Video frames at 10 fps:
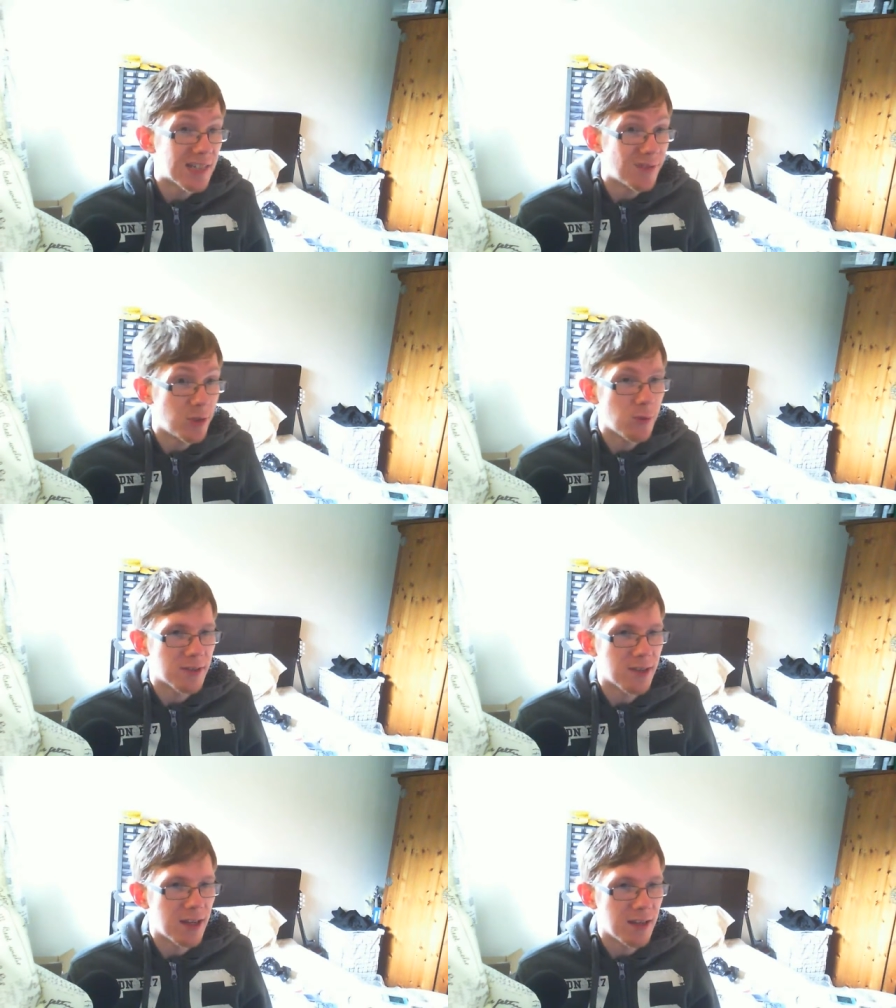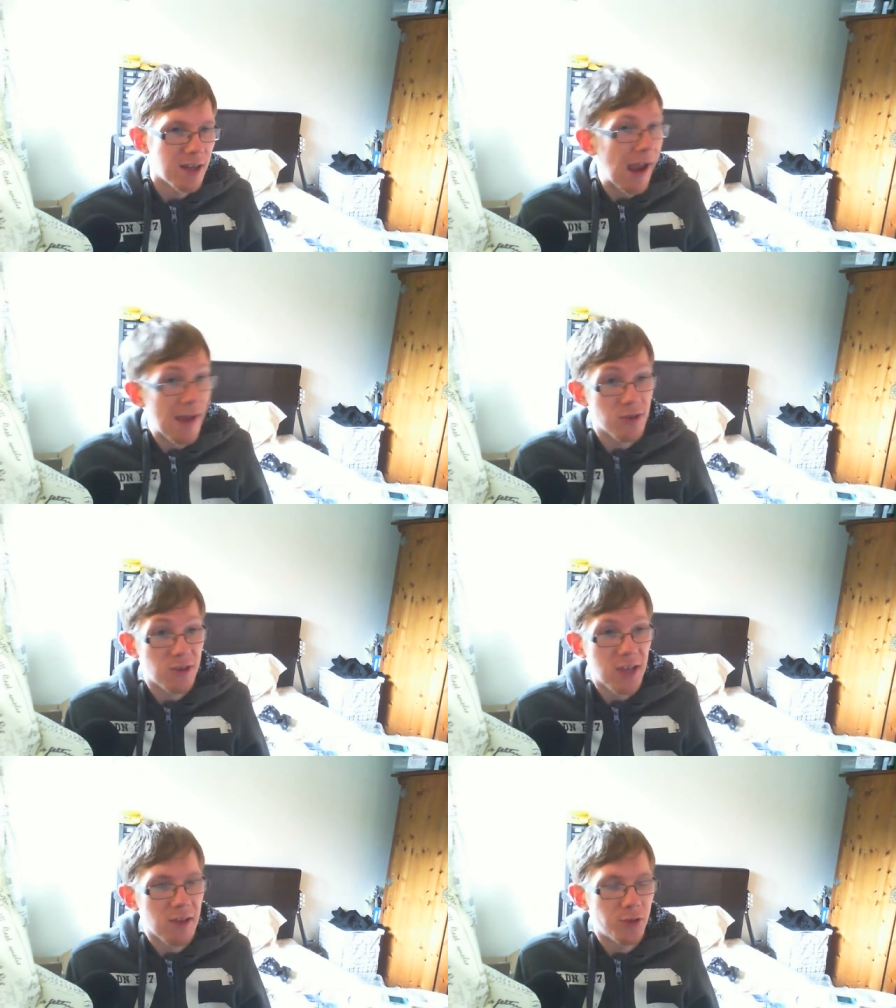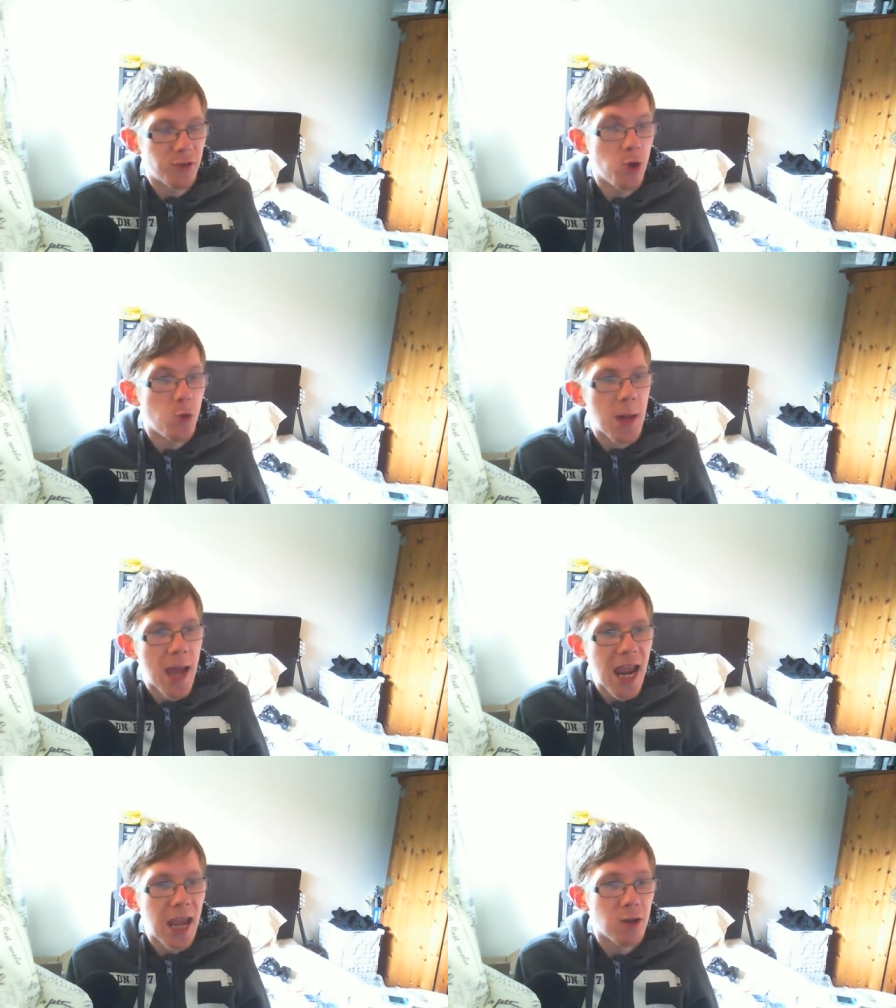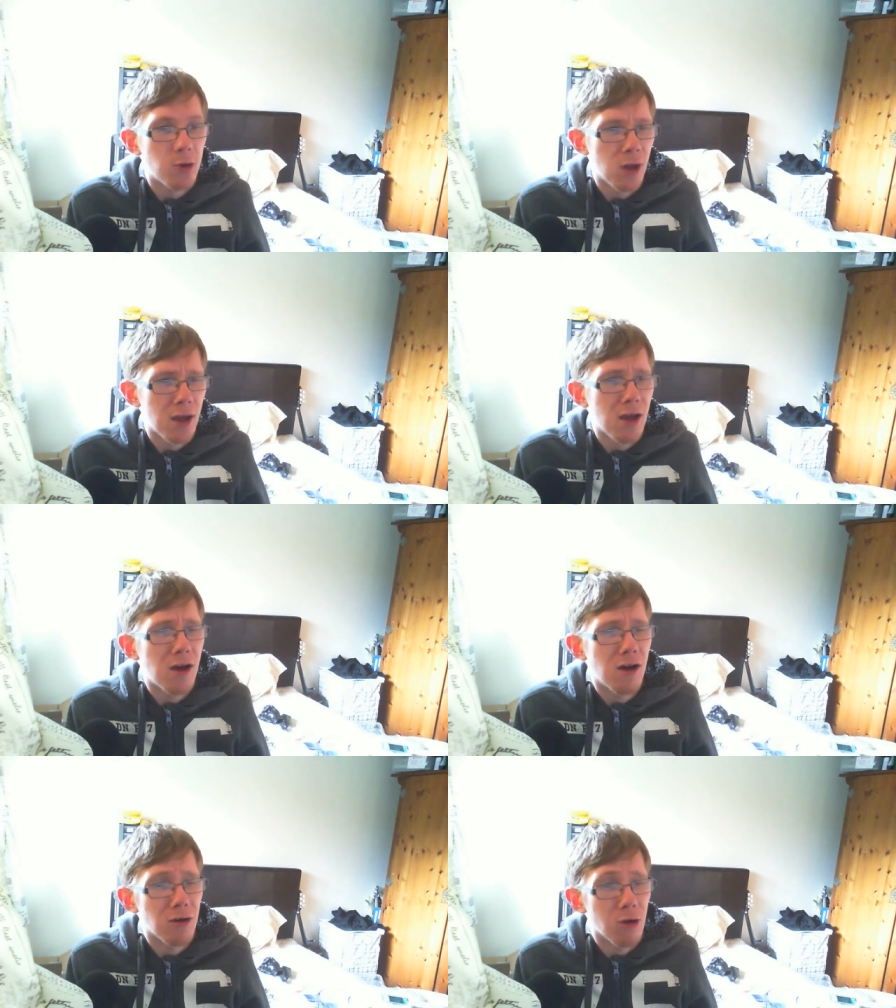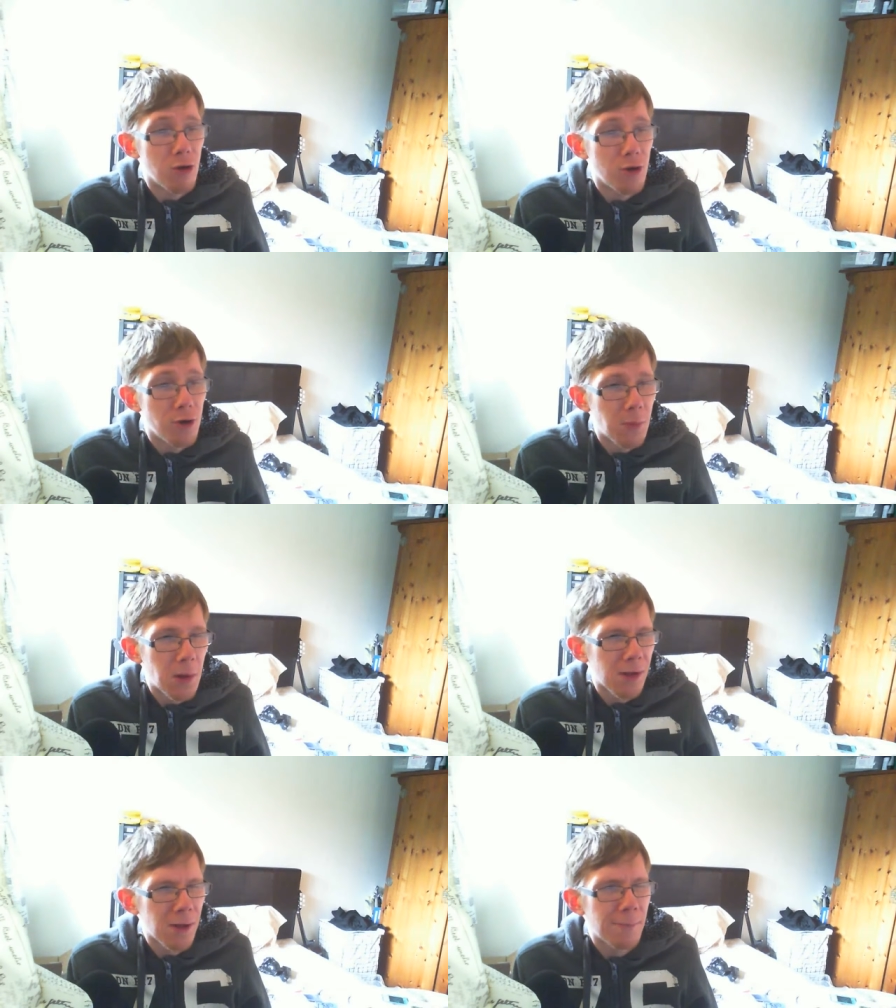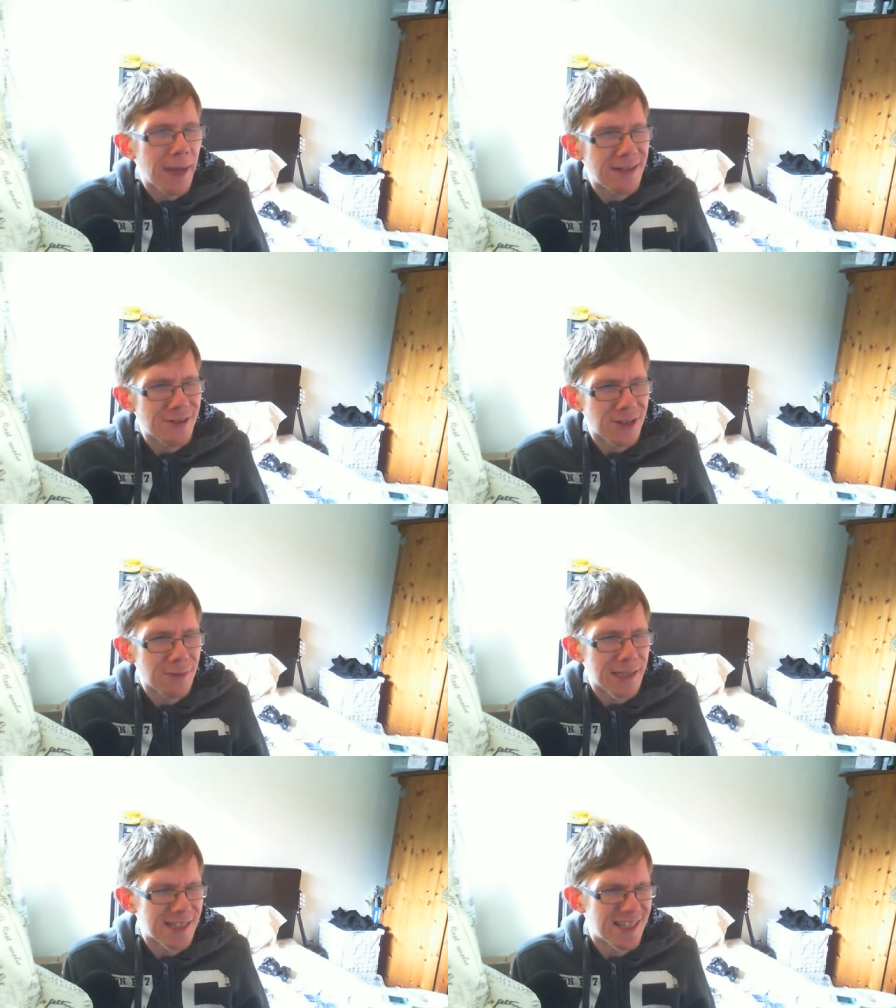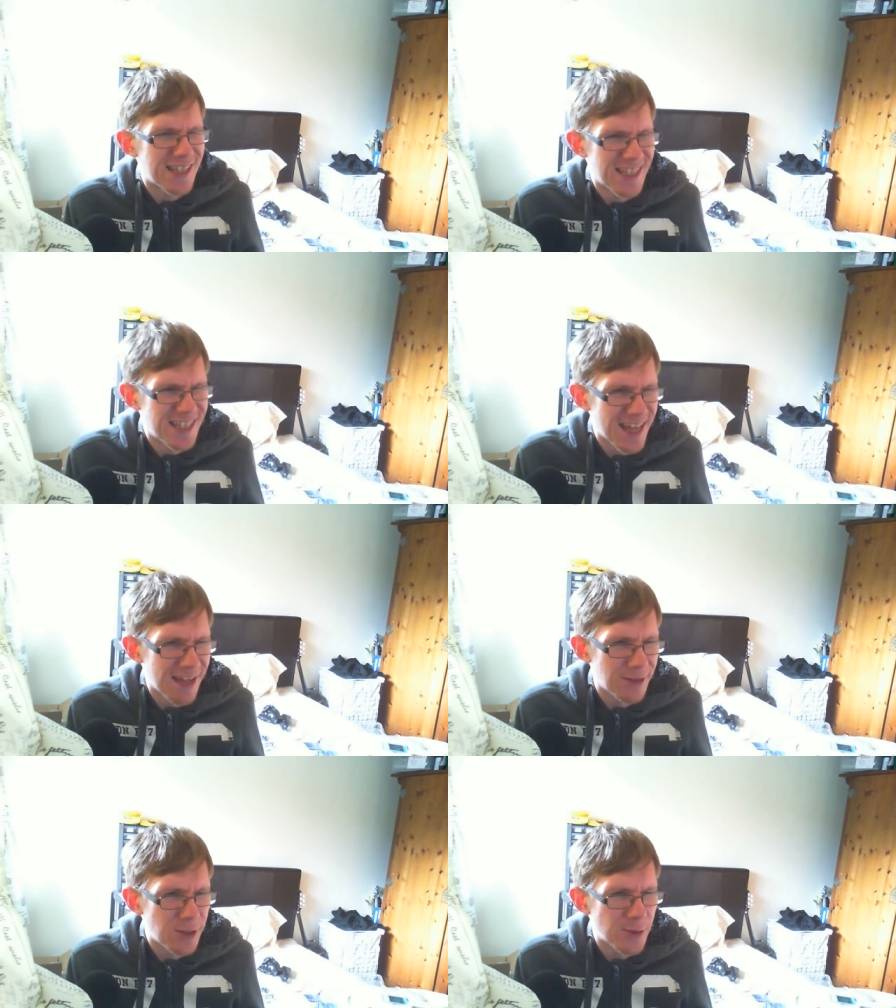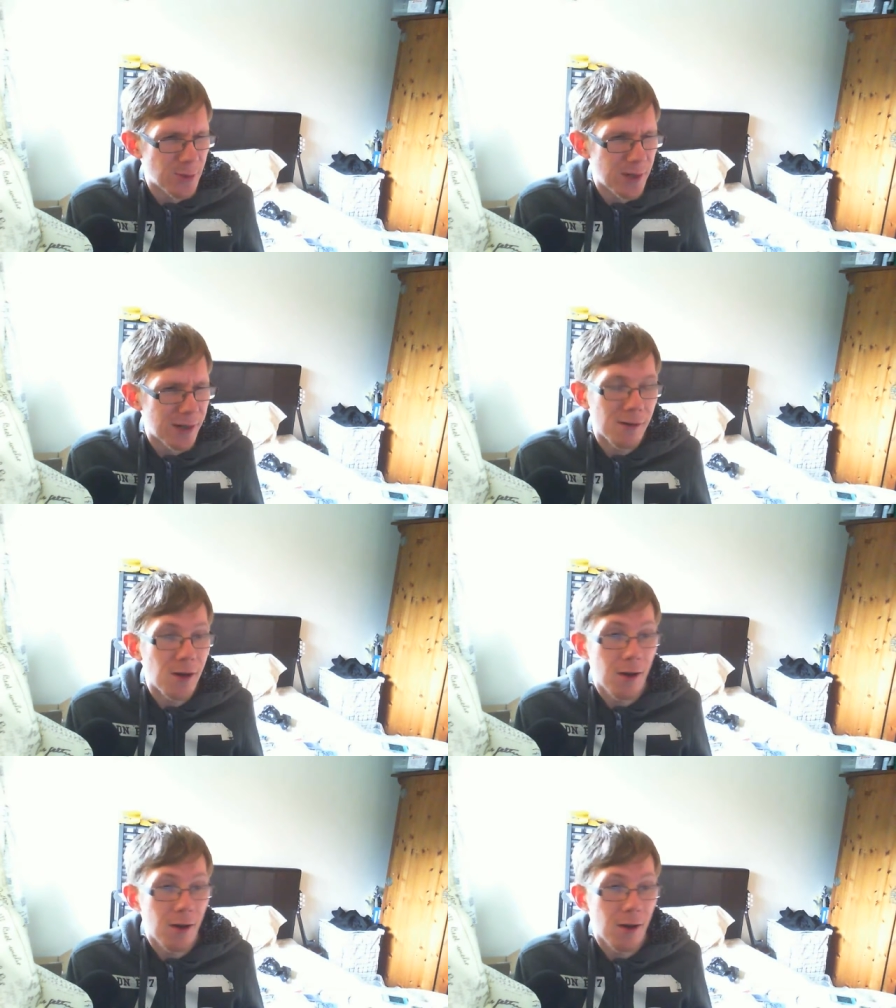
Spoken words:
If you, say, have a scale 2 in hand and you're like, oh, well, I can't pendulum because it's a scale 2 as well.